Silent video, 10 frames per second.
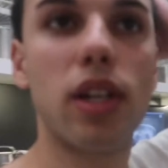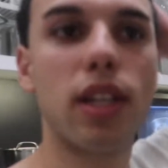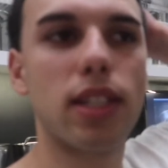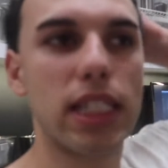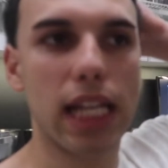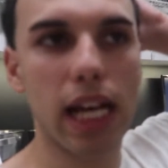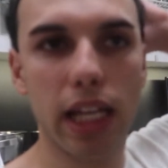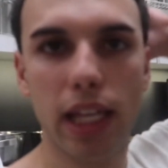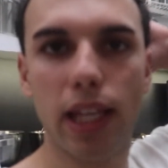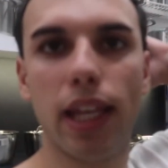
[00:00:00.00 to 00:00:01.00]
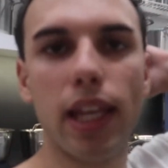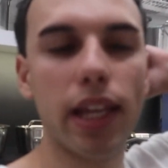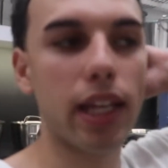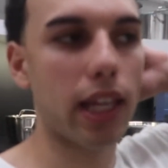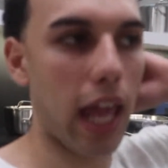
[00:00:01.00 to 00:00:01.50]
gonna start
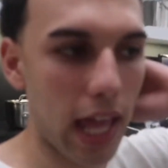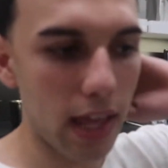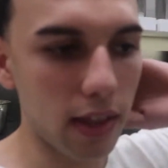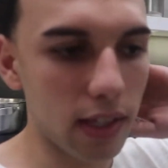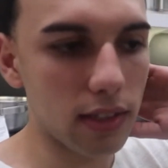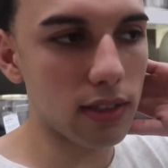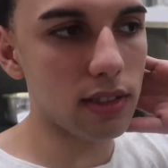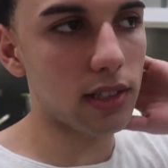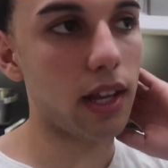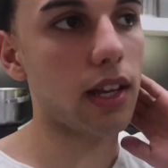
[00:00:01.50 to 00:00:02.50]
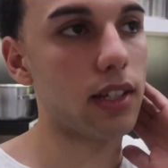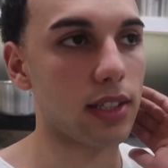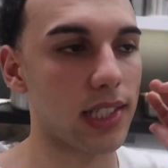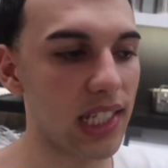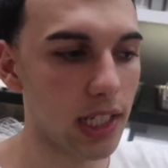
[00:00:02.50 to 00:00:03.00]
here. Kaylin's gonna
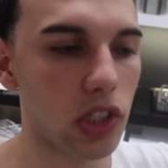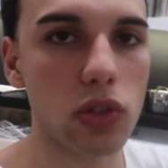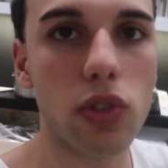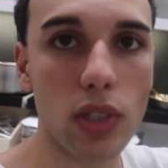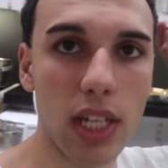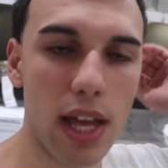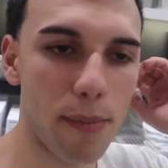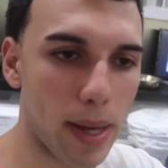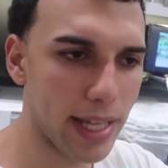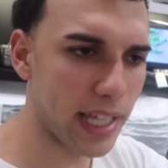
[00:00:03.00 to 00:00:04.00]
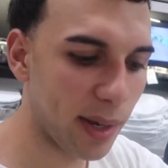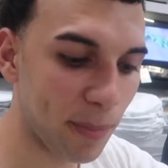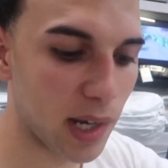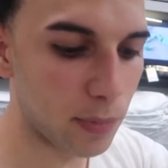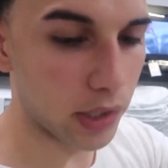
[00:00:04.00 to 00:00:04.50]
seek, so she's gonna have my
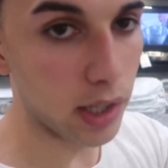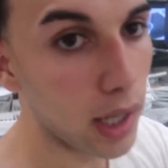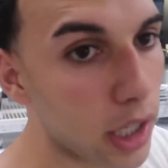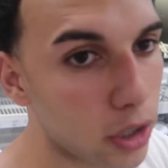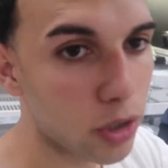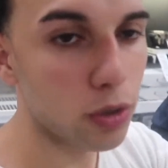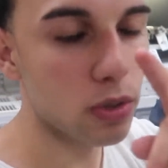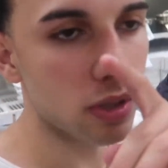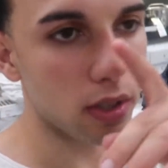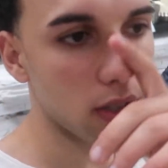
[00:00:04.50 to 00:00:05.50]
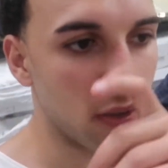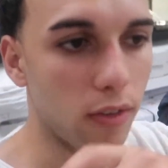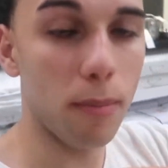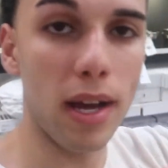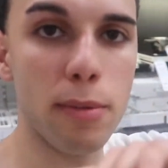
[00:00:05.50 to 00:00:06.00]
camera. I'm gonna shoot the
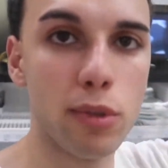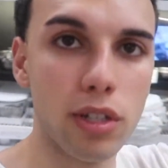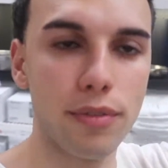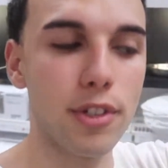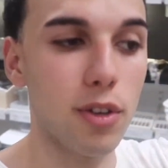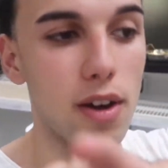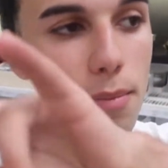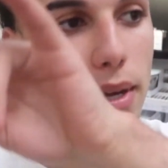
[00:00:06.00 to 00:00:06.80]
my point of view on